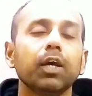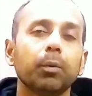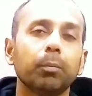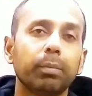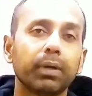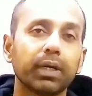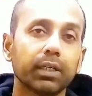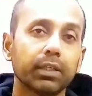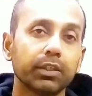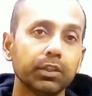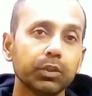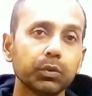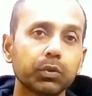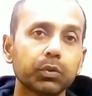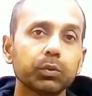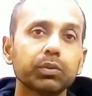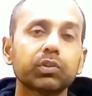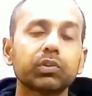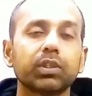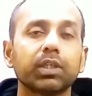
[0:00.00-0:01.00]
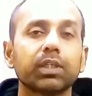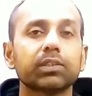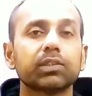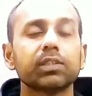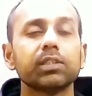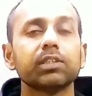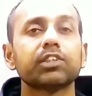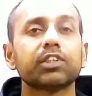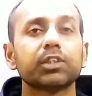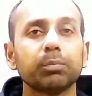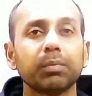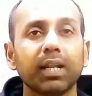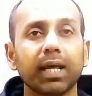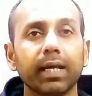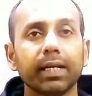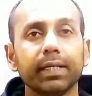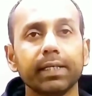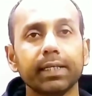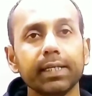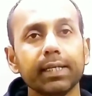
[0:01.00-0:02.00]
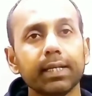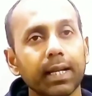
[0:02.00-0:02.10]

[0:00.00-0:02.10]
But due to structural similarity,